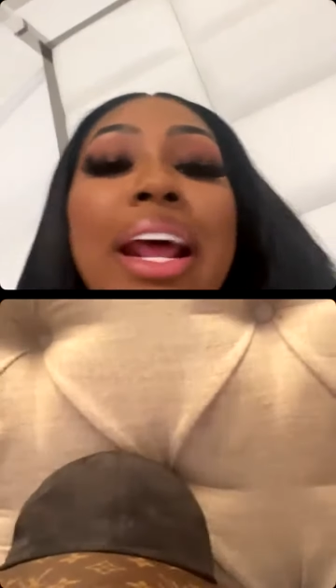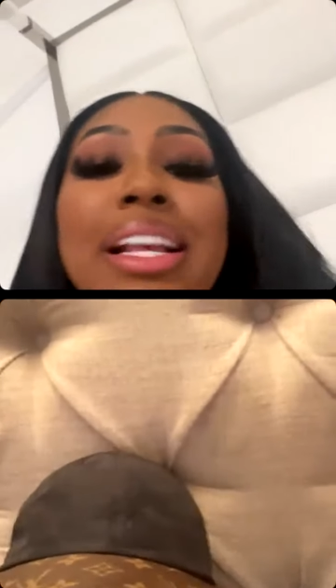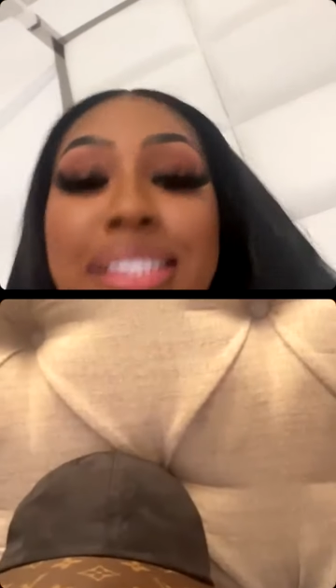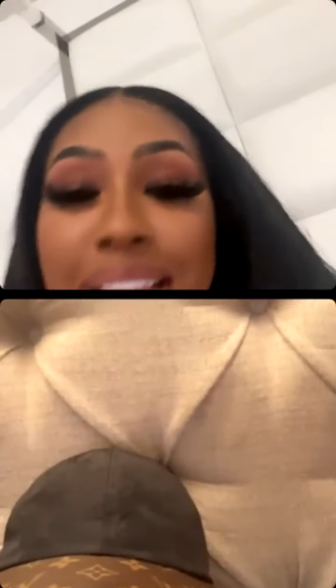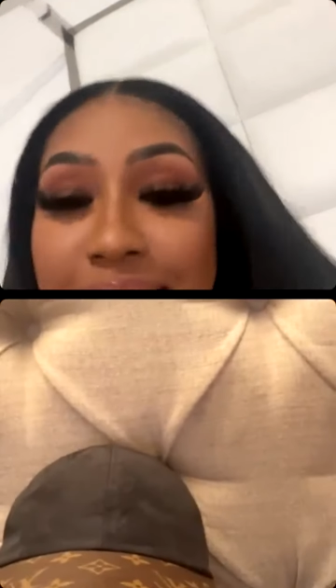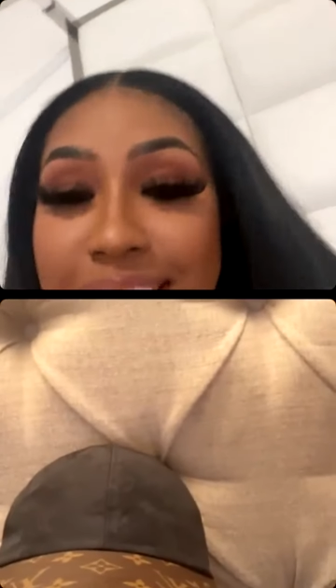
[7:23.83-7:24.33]

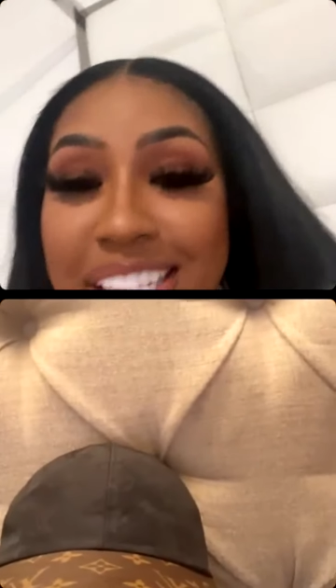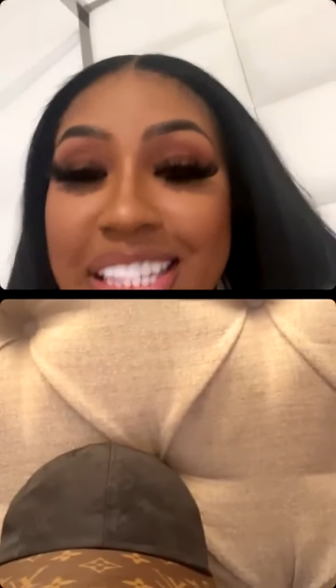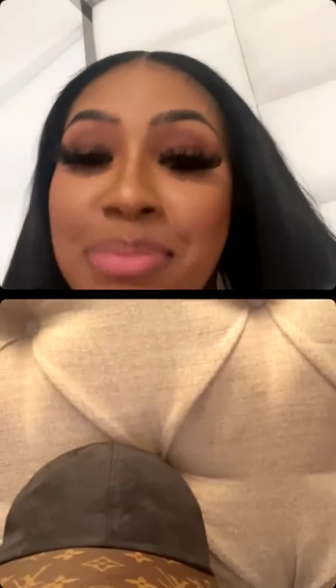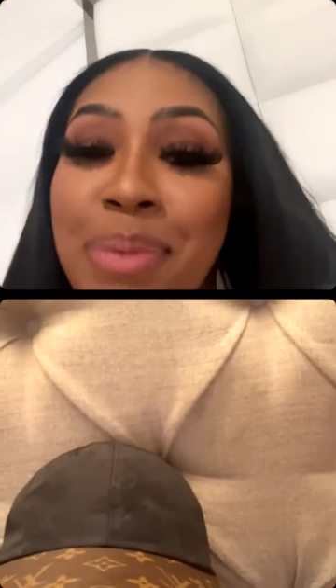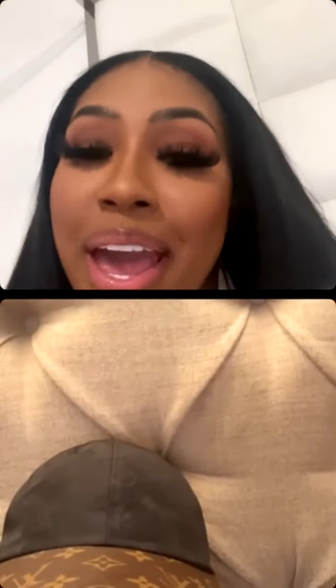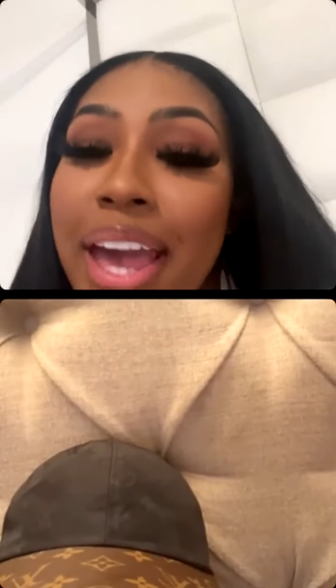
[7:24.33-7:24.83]
they say
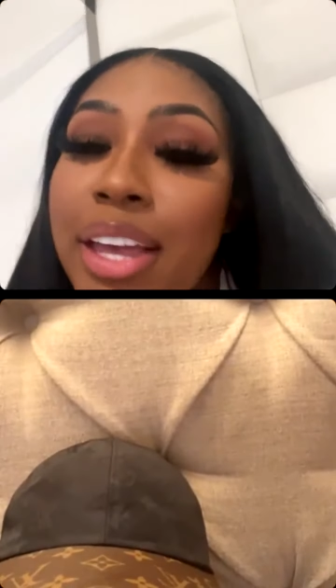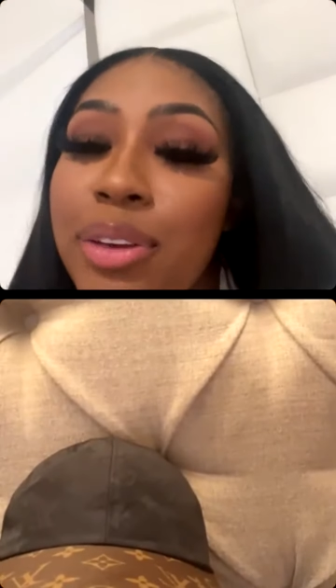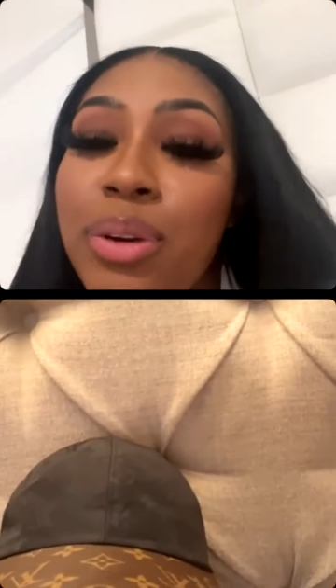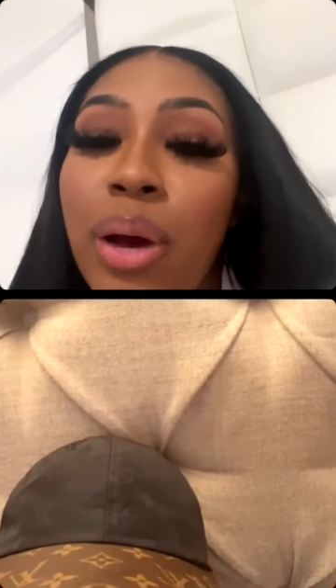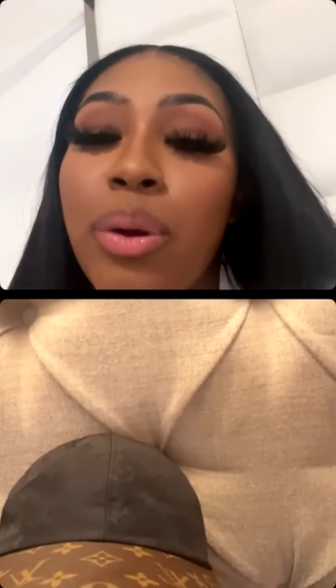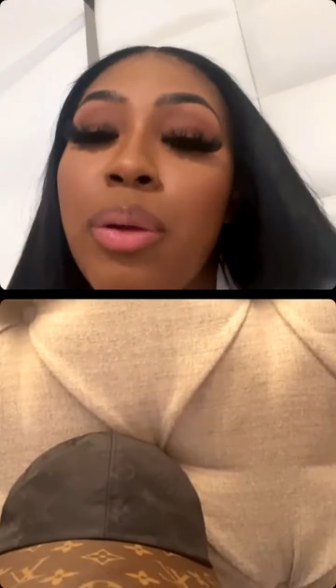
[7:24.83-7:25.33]
smack?
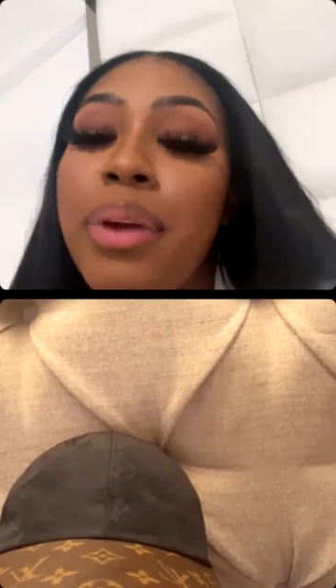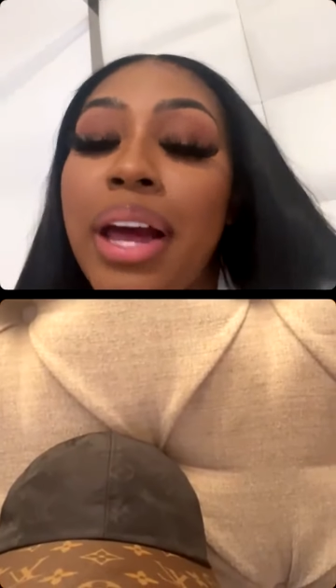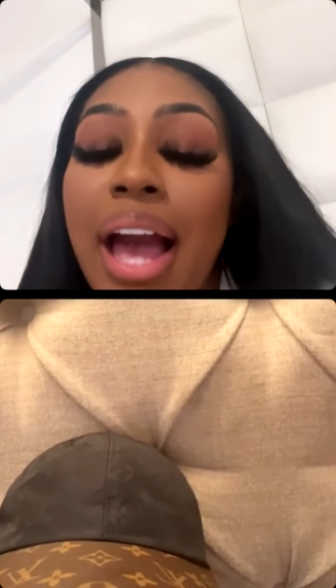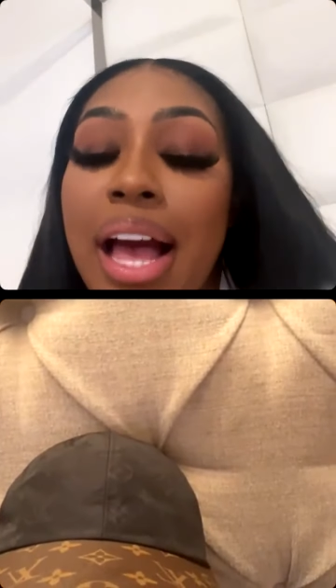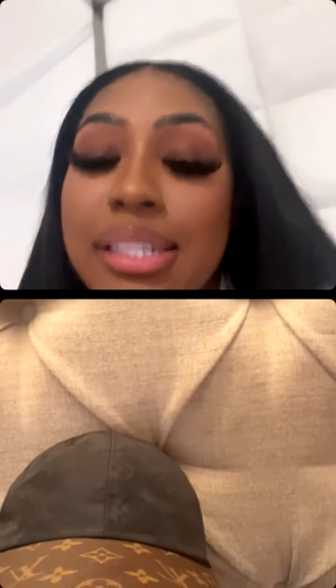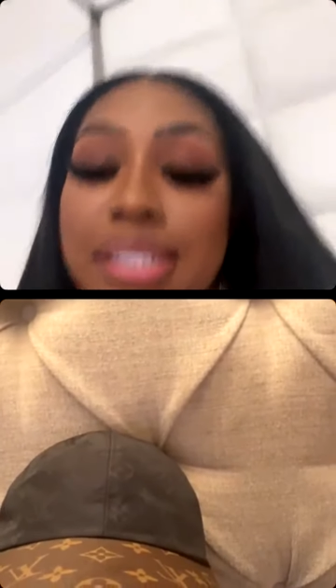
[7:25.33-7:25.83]
You know, we'll be
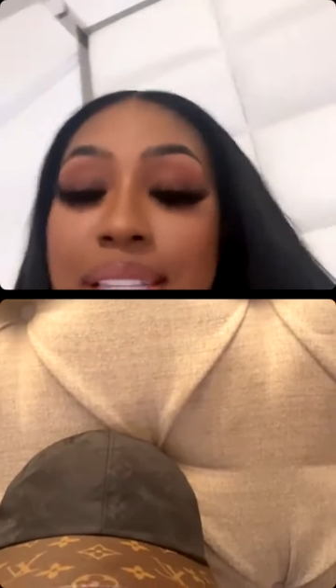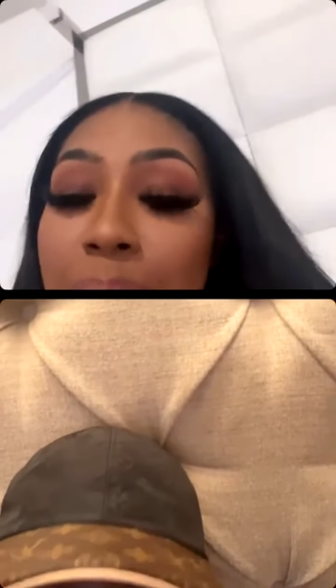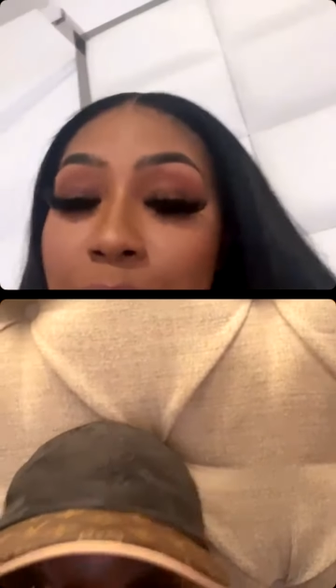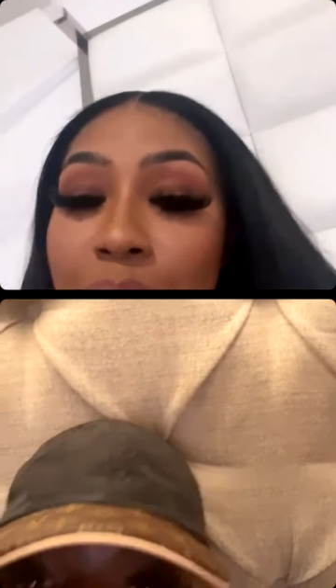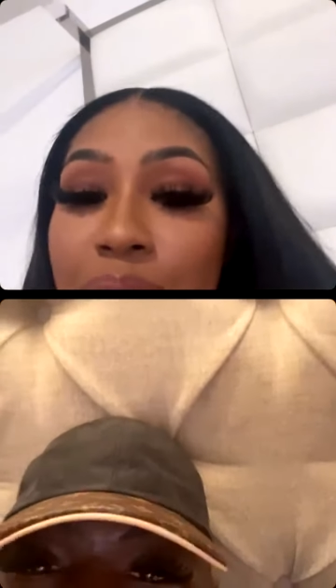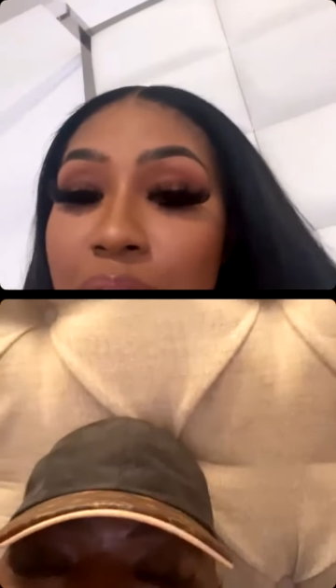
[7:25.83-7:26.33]
like, I'll slap the